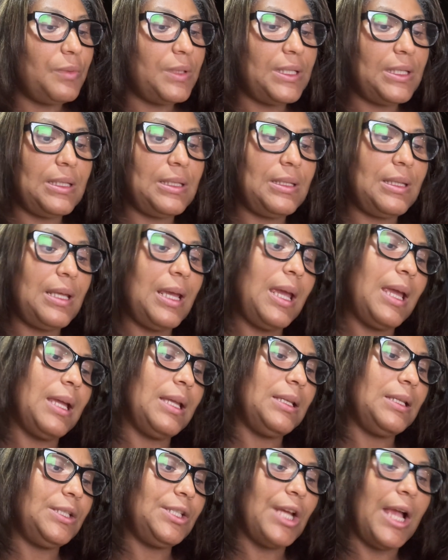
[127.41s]
which is the
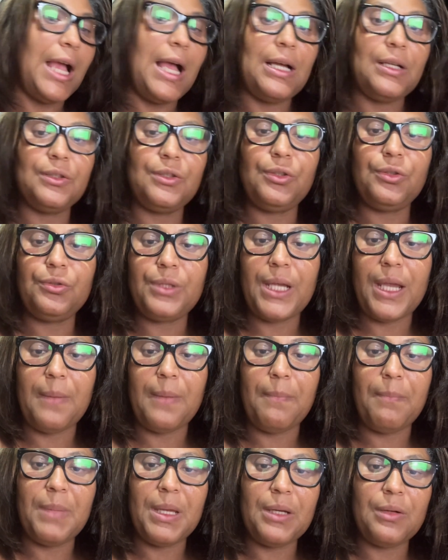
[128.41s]
early childhood
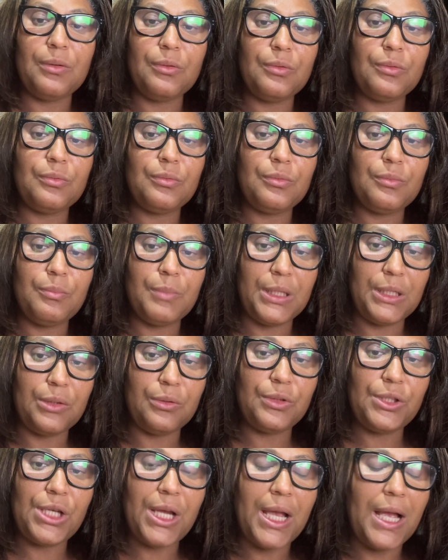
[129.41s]
and
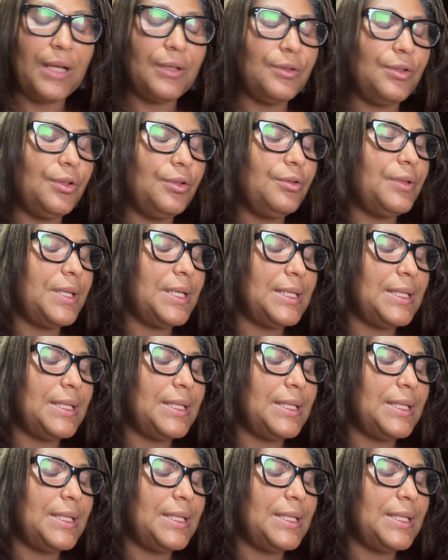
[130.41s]
middle childhood,